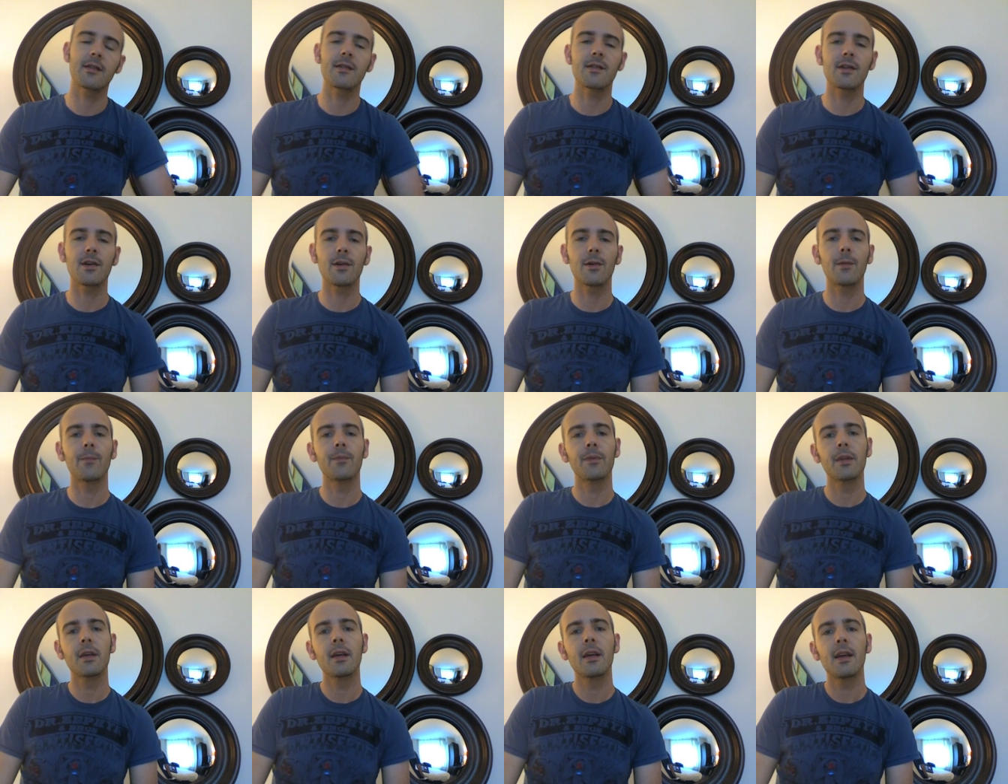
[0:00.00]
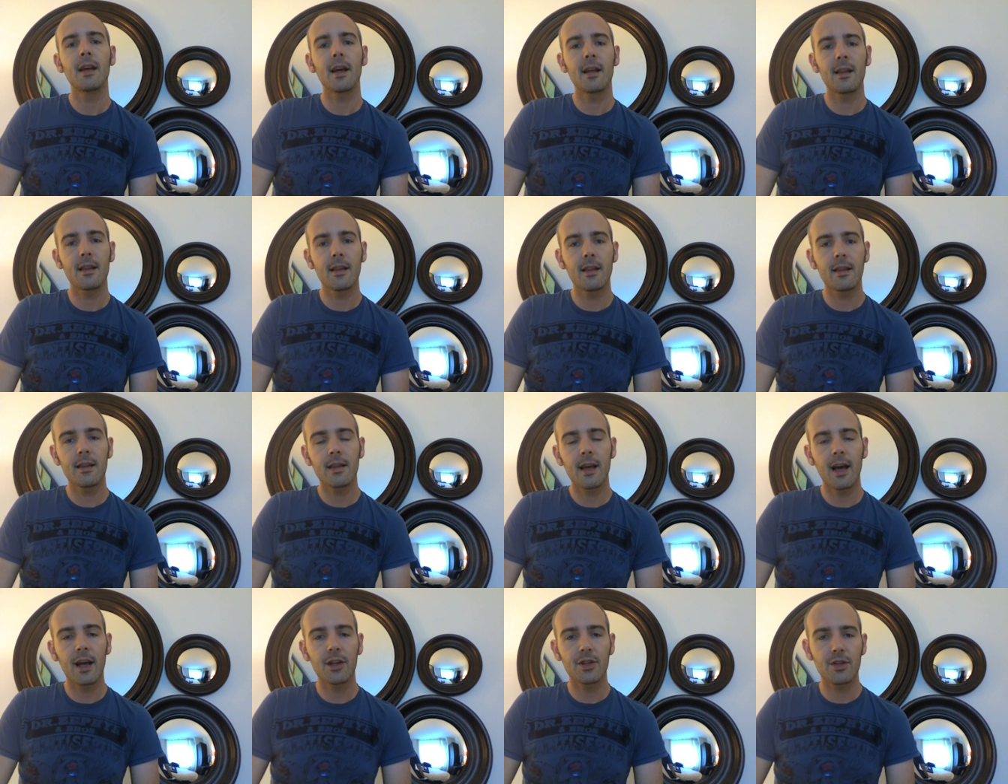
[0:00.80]
So
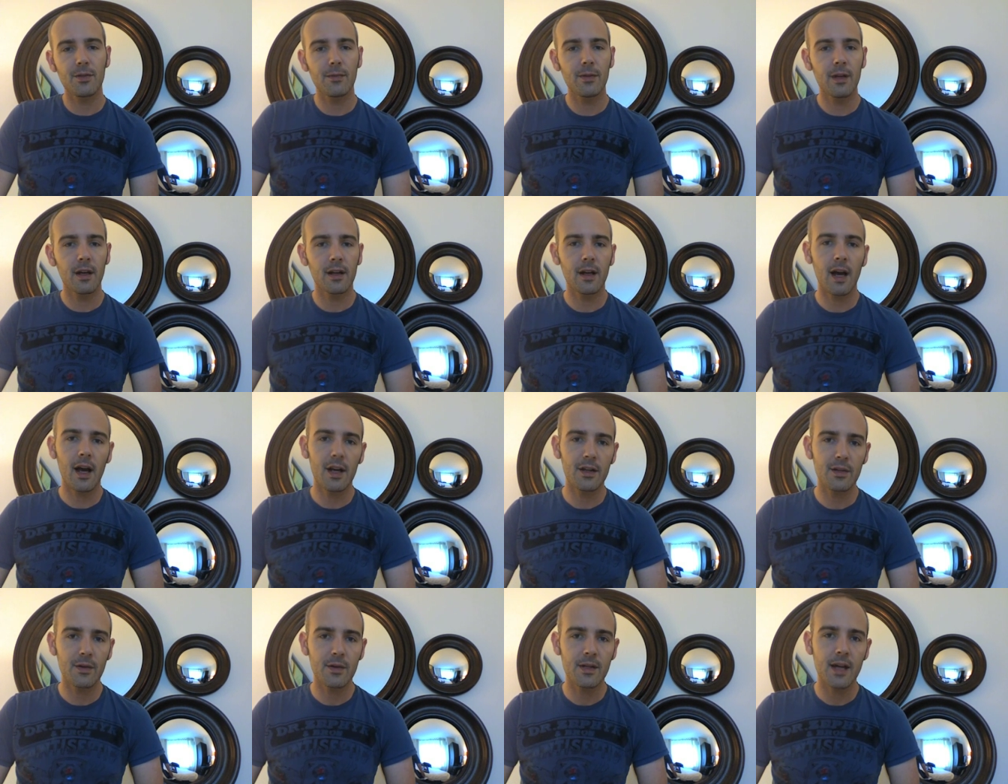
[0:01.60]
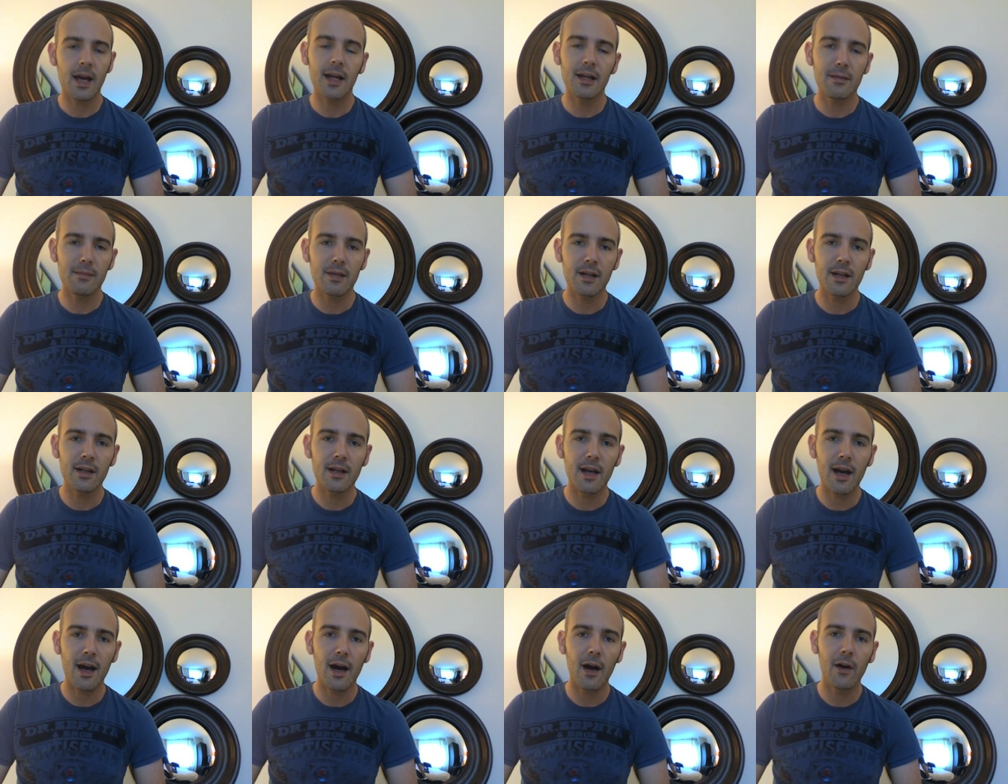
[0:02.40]
that should be on iTunes any minute
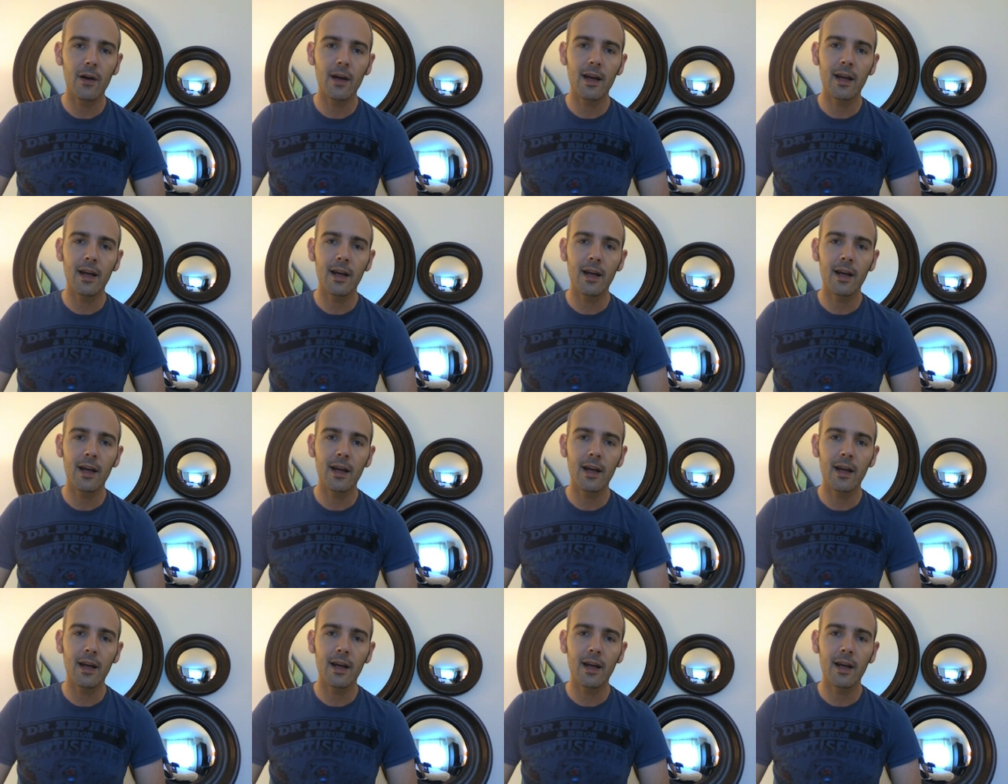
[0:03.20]
now,